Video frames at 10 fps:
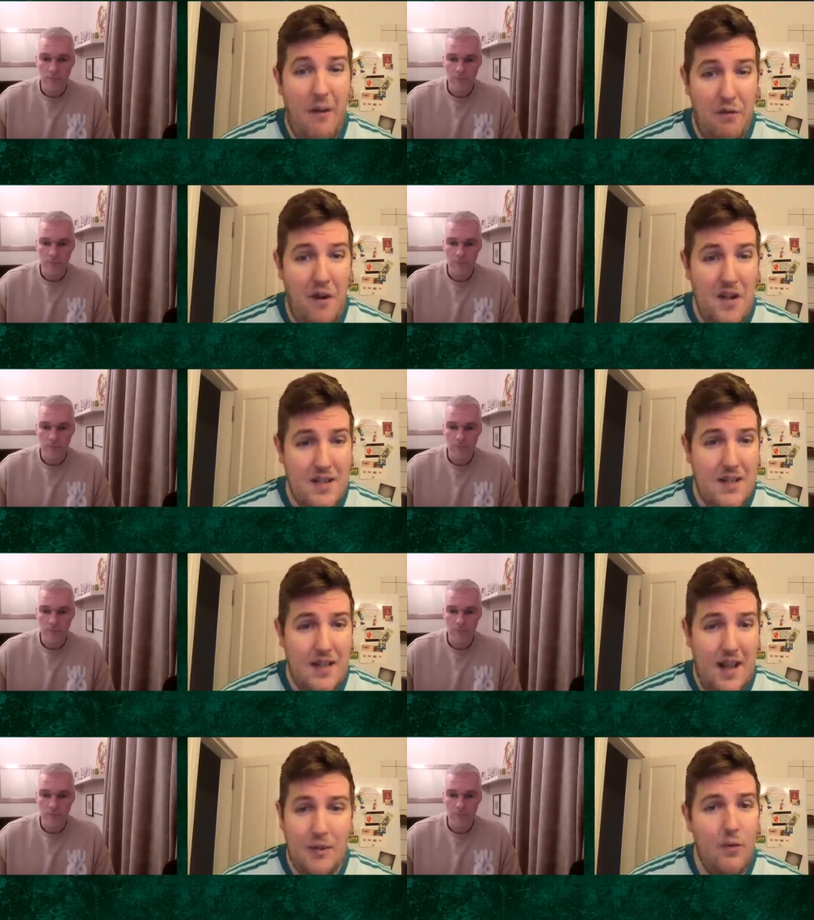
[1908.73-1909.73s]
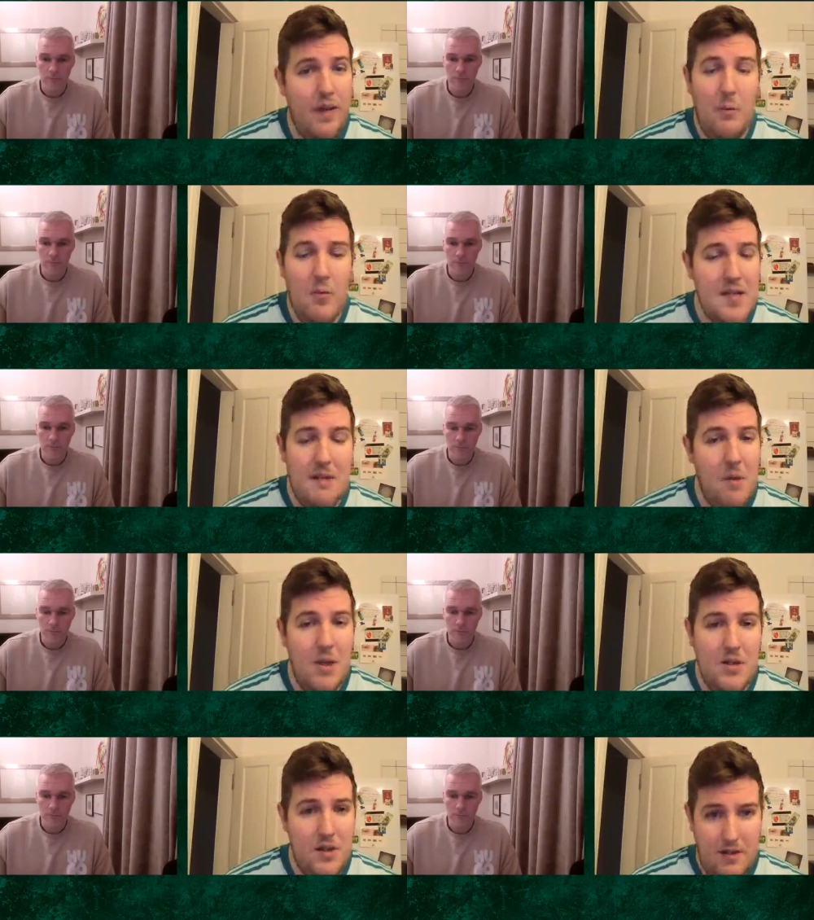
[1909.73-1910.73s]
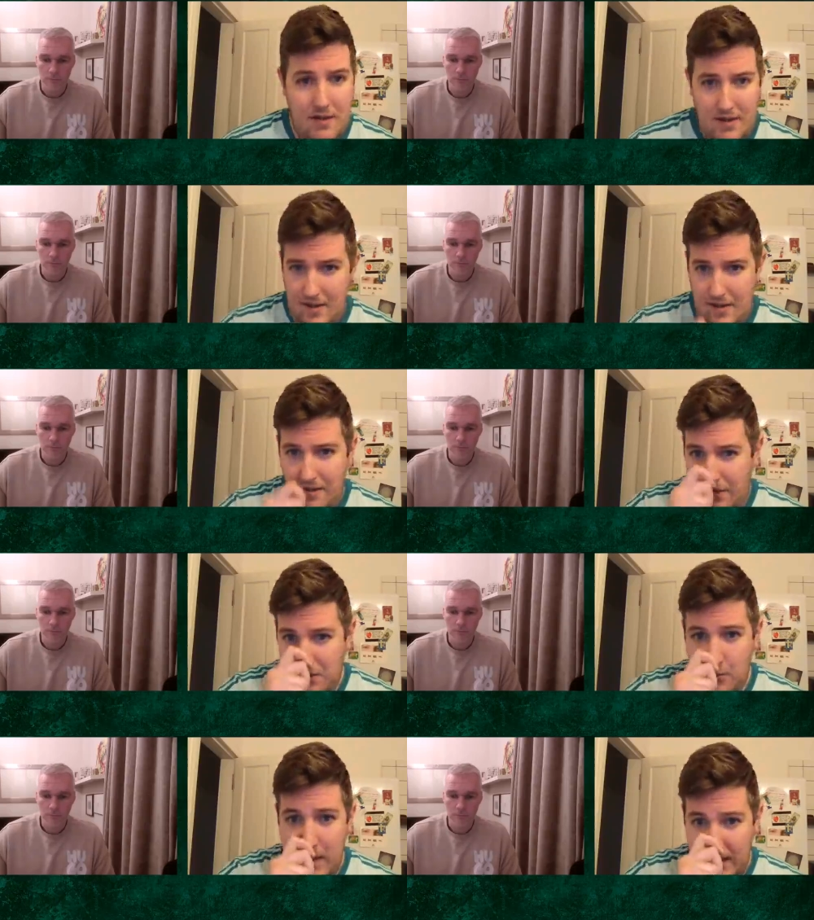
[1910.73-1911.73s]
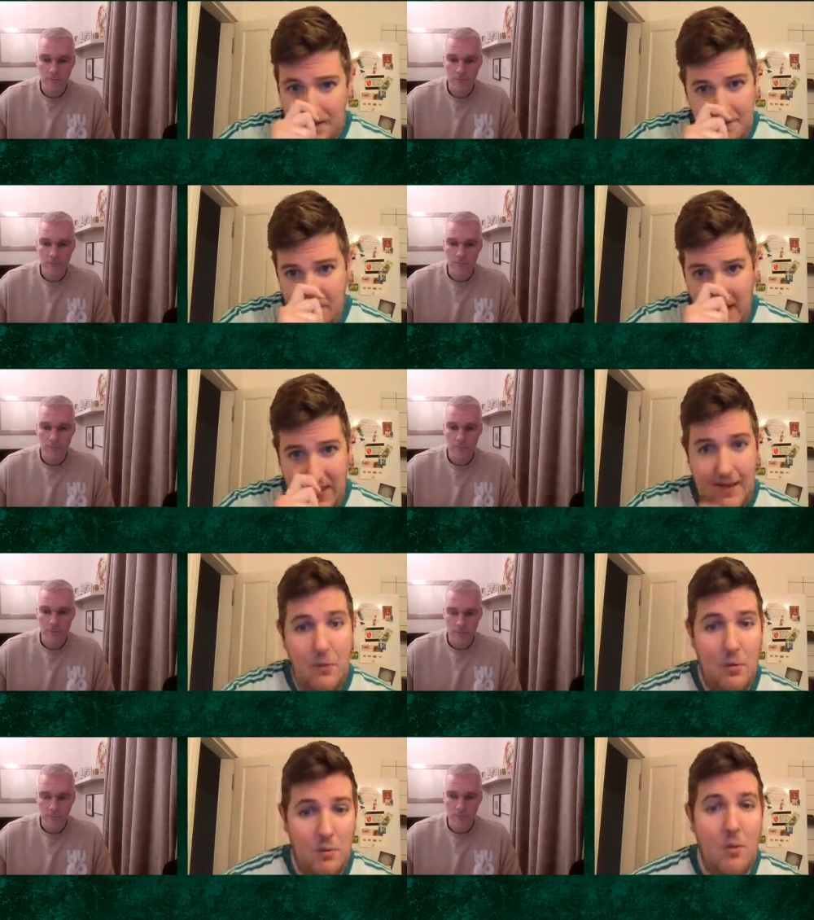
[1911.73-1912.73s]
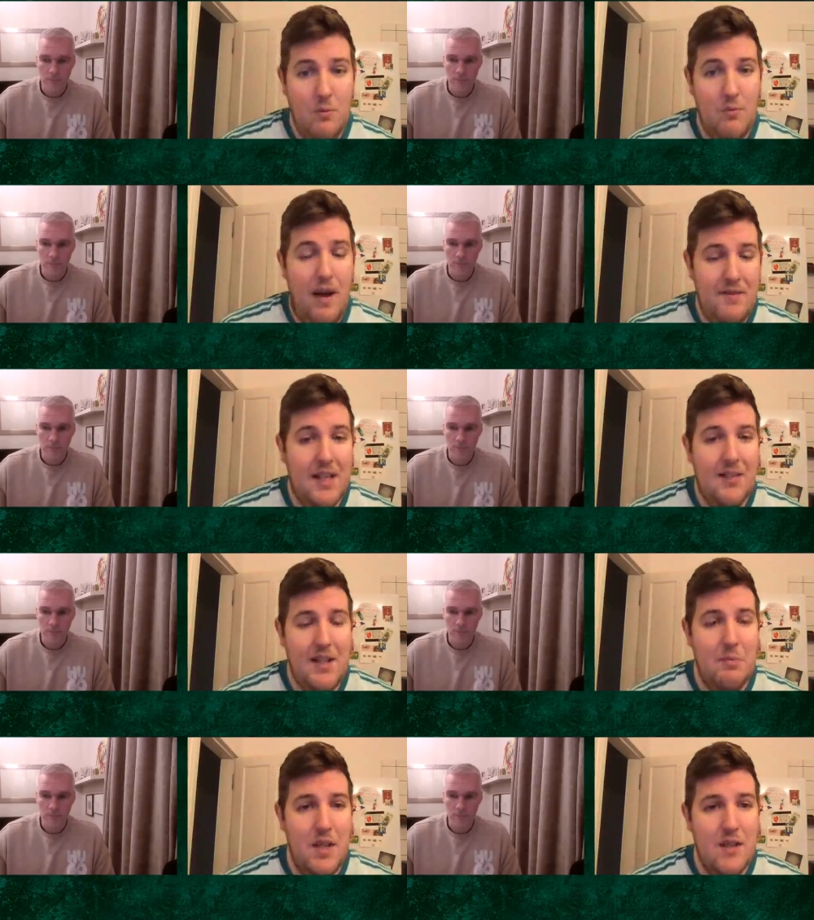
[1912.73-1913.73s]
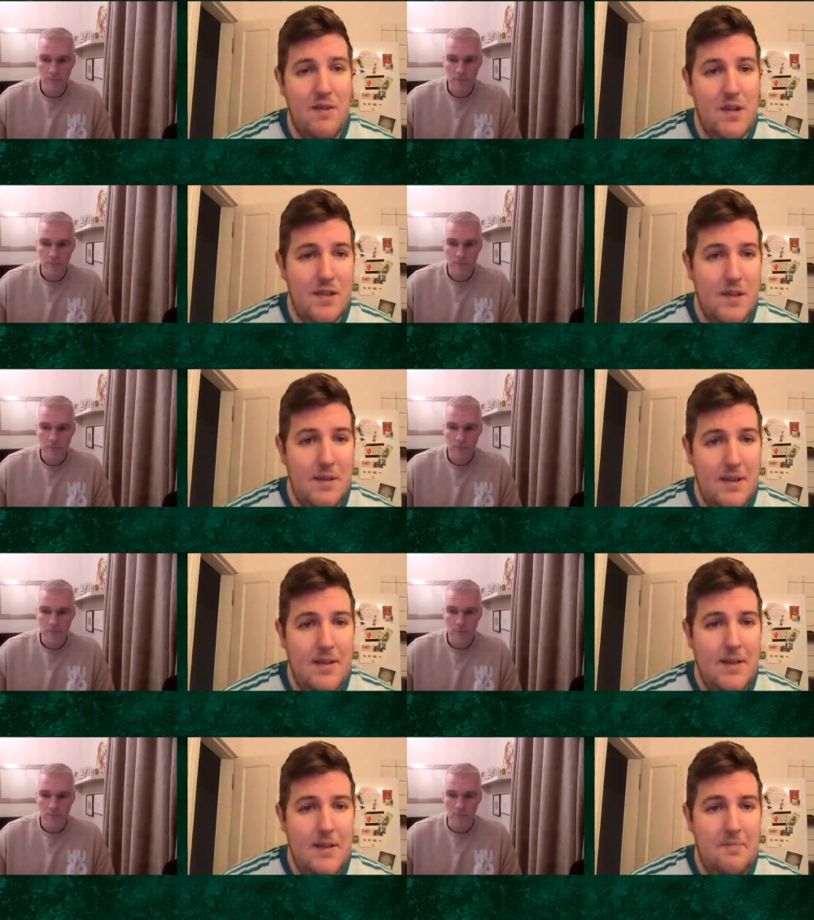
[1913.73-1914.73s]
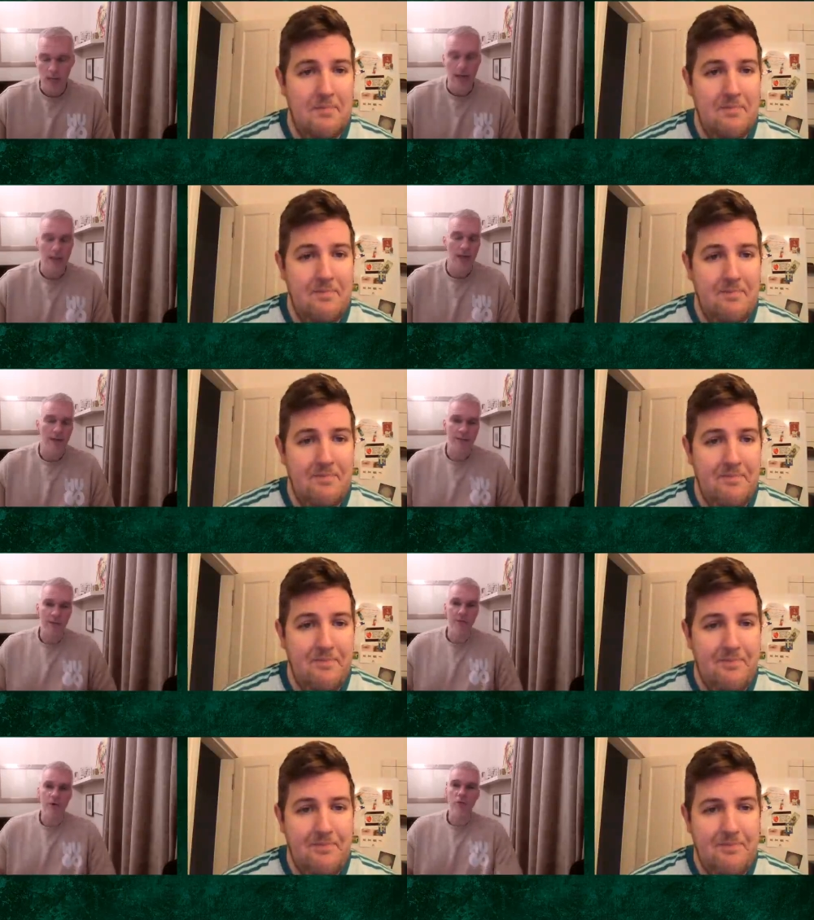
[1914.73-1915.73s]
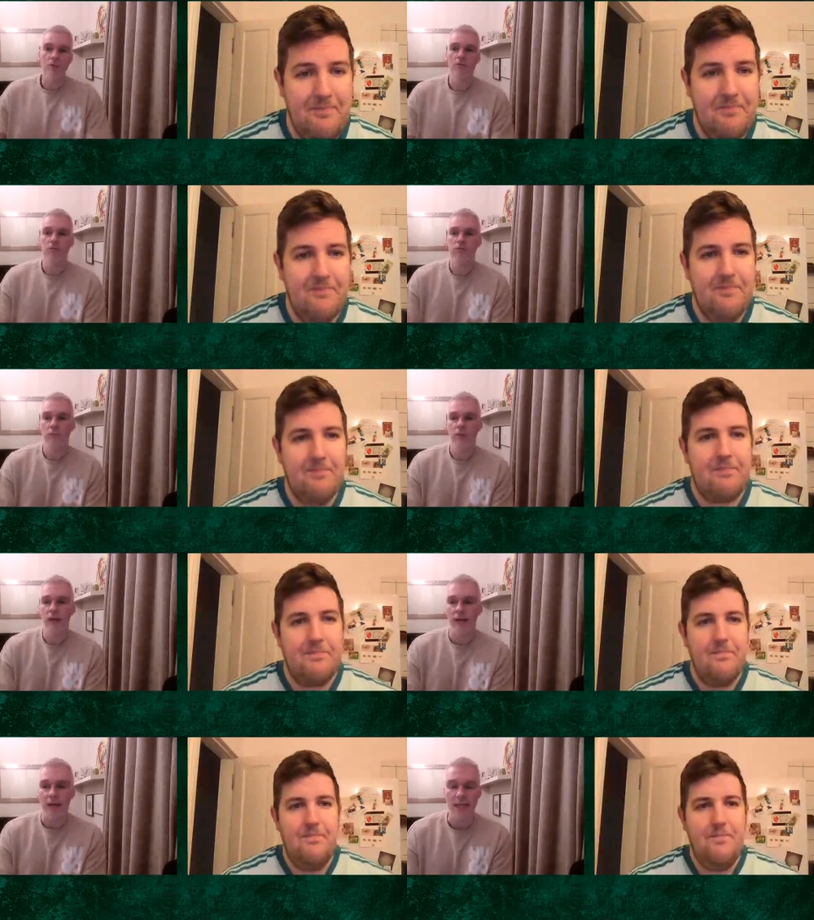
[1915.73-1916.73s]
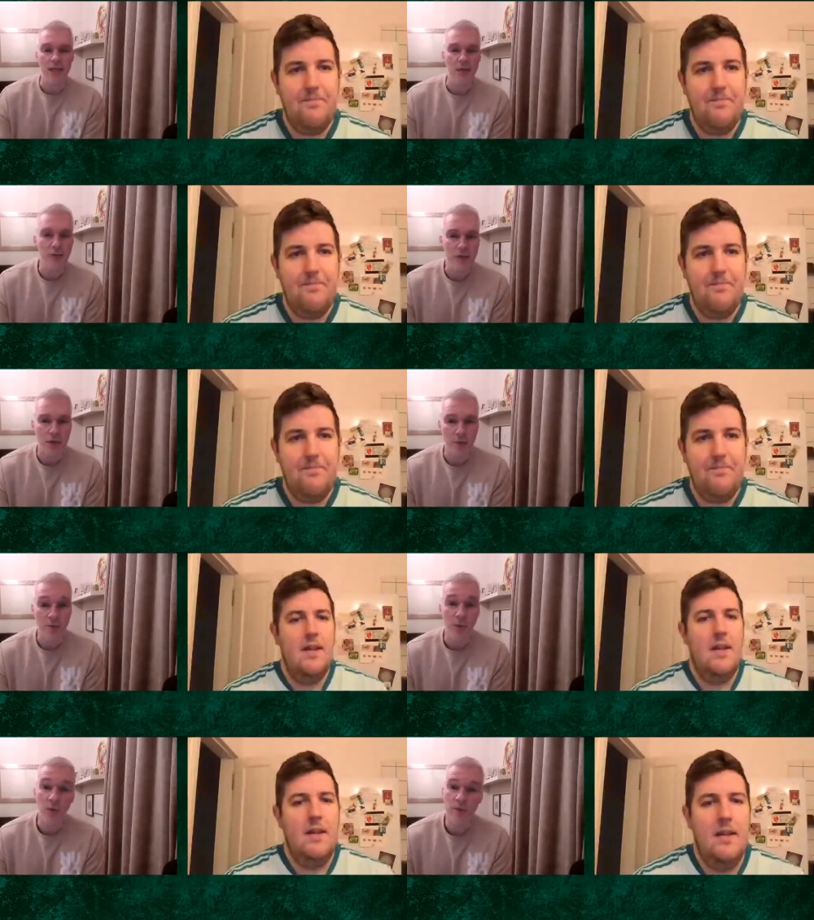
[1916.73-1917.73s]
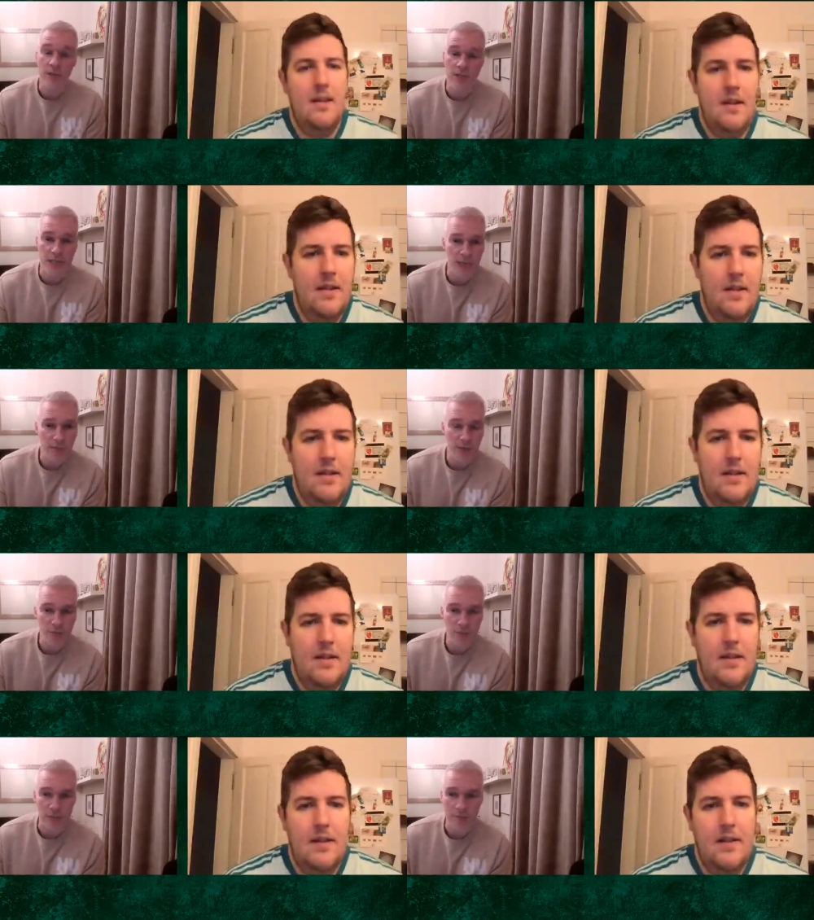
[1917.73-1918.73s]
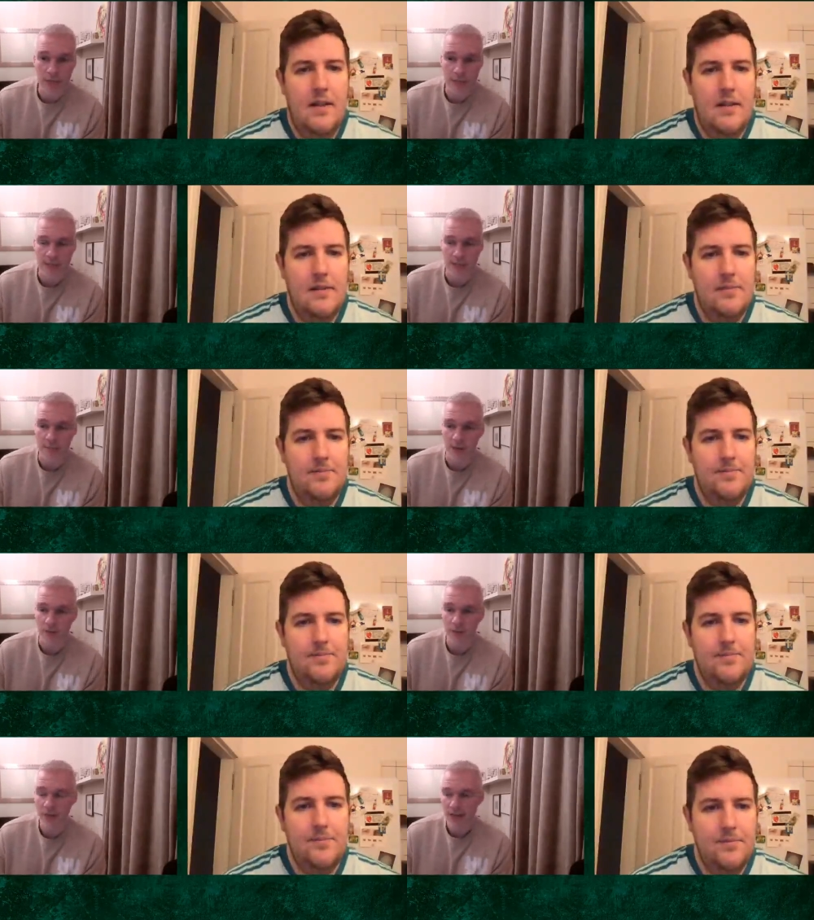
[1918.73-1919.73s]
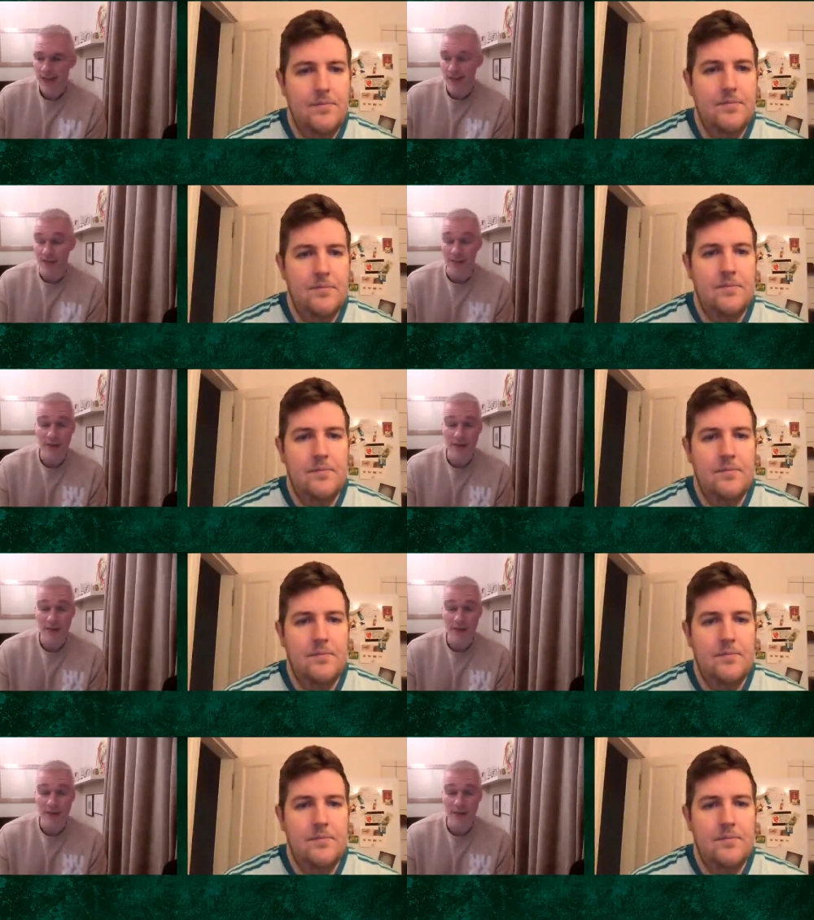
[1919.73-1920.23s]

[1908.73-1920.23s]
Speaker 1: first. I don't think we'll sign much in the first week. I think we'll, we'll have to get rid of players first.
Speaker 2: Yeah, and I think we've all agreed now just how important the January window is going to be this time around. I think the main